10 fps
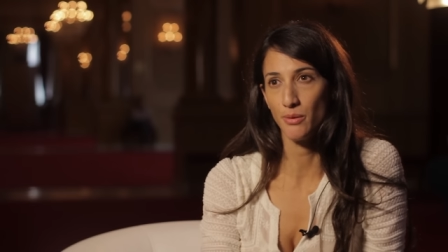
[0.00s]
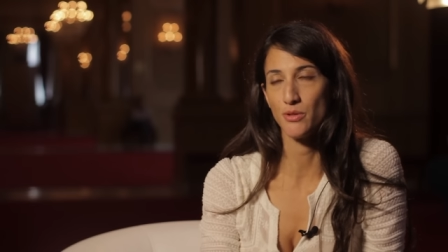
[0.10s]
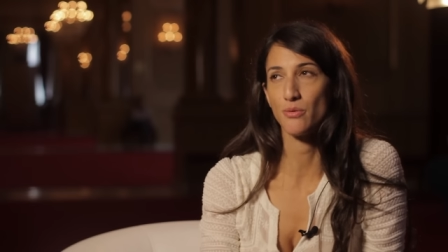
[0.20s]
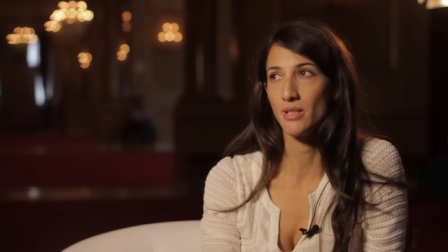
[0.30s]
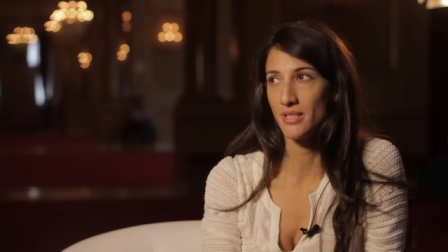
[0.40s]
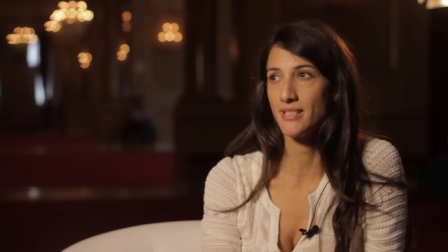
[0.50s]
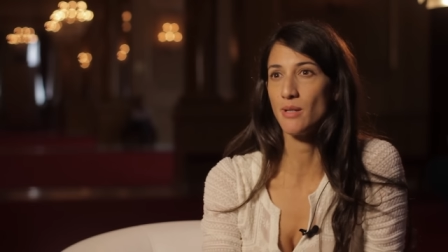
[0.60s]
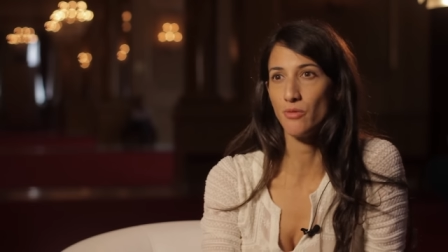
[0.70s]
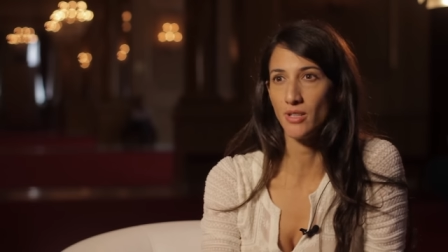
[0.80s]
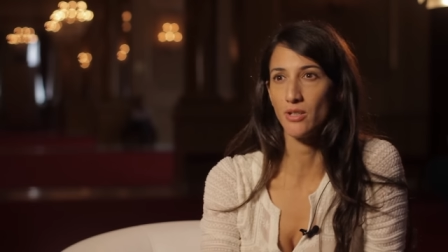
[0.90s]
It was really
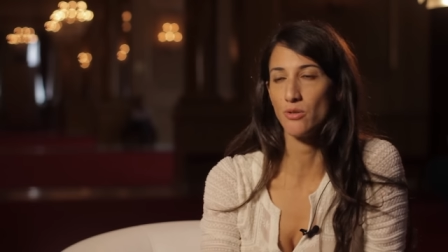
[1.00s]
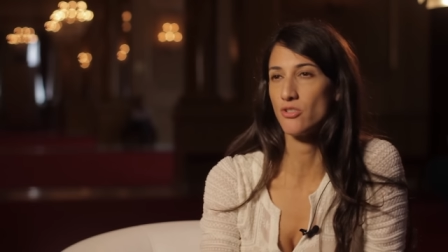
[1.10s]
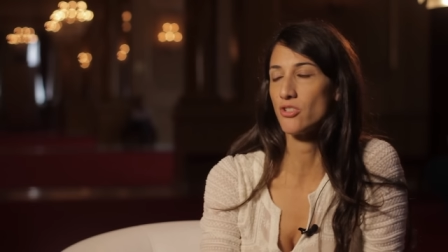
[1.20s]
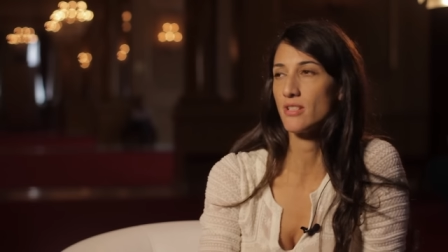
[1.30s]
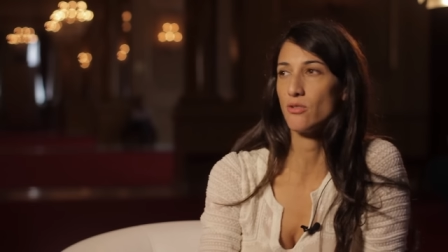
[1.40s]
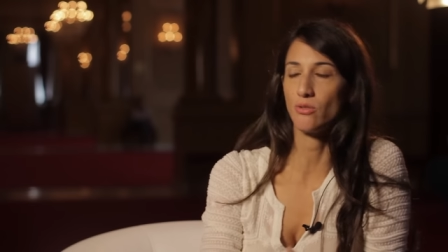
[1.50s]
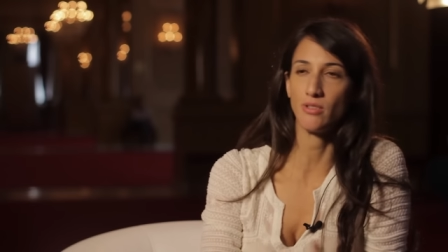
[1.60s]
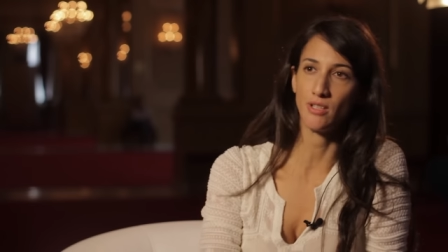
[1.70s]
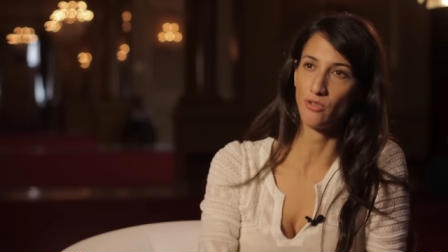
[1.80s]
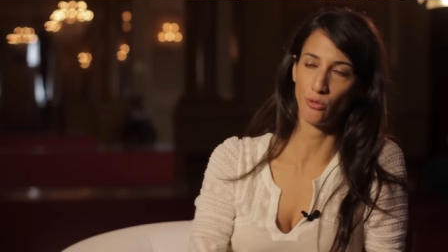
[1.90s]
something. You just
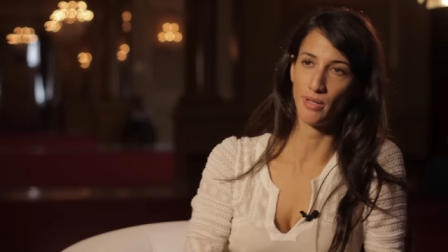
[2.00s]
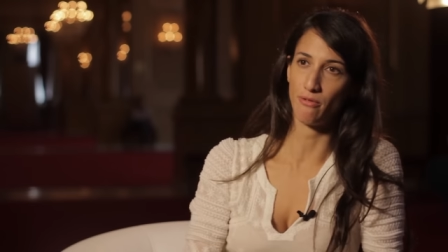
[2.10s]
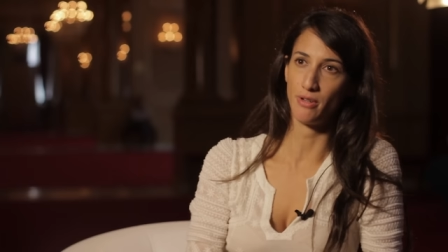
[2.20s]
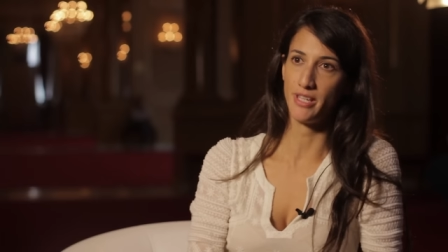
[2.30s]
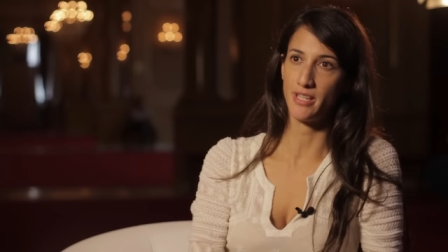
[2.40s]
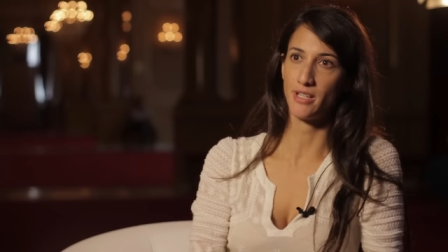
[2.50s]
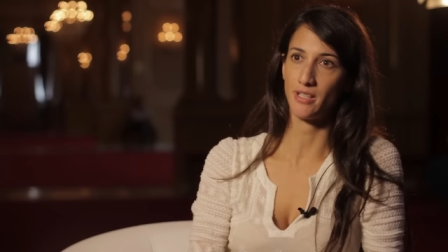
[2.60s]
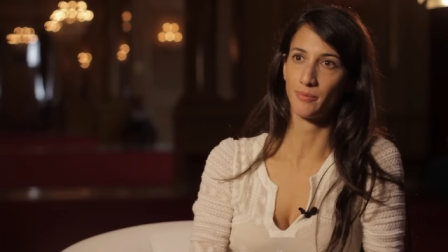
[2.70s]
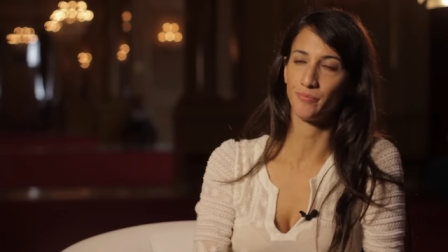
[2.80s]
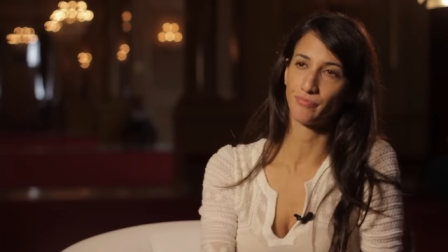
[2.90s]
didn't do it every
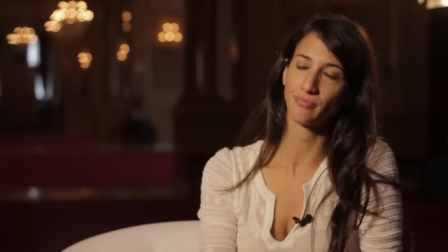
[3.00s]
year.